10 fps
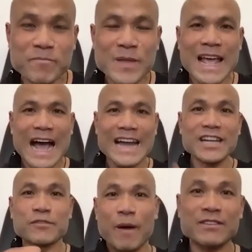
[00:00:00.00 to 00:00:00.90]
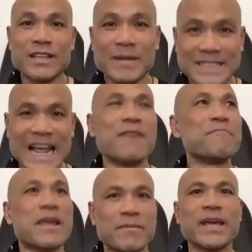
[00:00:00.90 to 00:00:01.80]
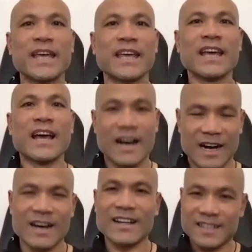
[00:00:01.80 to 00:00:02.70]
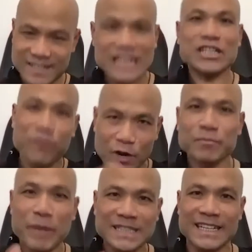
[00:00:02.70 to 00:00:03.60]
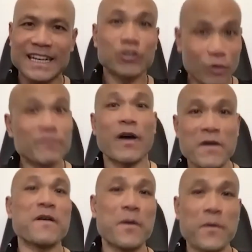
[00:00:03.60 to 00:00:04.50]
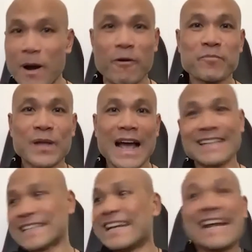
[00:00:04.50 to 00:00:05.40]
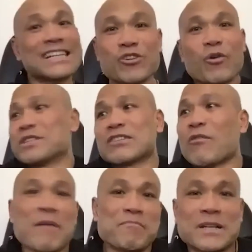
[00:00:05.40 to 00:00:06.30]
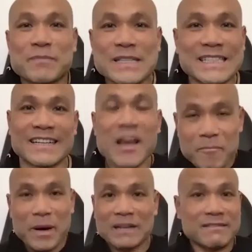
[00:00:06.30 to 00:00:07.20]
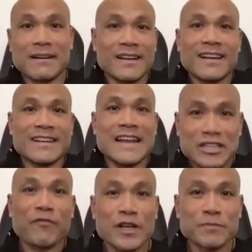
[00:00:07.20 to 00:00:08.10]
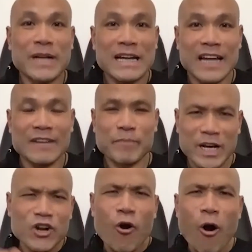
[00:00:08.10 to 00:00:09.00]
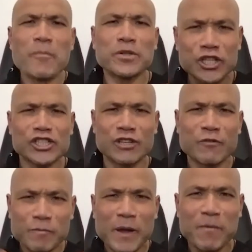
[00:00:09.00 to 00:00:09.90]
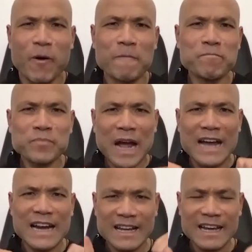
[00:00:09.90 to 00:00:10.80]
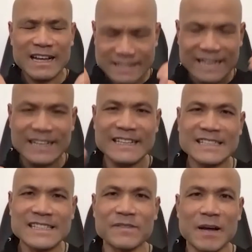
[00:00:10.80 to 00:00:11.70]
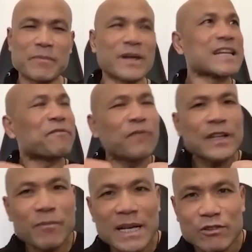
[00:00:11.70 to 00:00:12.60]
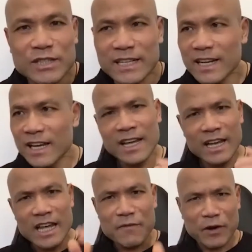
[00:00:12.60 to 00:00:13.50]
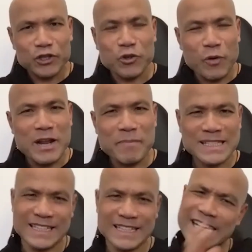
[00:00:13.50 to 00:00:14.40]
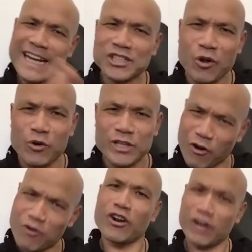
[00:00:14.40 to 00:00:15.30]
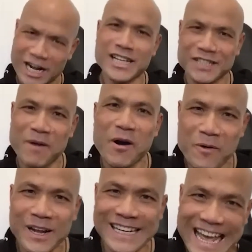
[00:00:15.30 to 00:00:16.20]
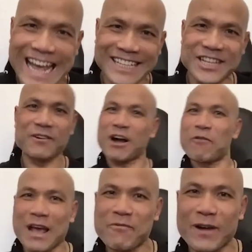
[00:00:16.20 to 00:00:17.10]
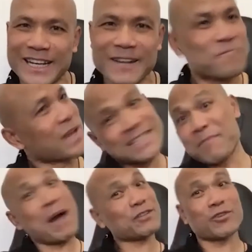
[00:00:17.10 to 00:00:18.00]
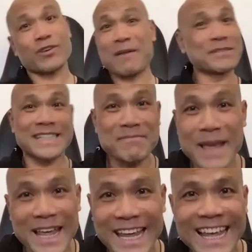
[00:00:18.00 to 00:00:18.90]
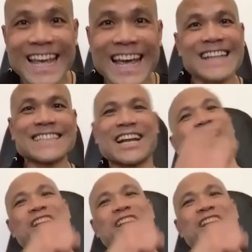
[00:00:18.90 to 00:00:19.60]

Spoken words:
and inspires them. And that made me, that's the first business. I'm doing very, very well. And then next door, they don't have much business. But that's the first bit I've done, because competition with people and then stuff like that. Because I think to myself, if you're going to do any business, then next door, they've got a lot of customers already there, go there already. They might as well come and see me. And then I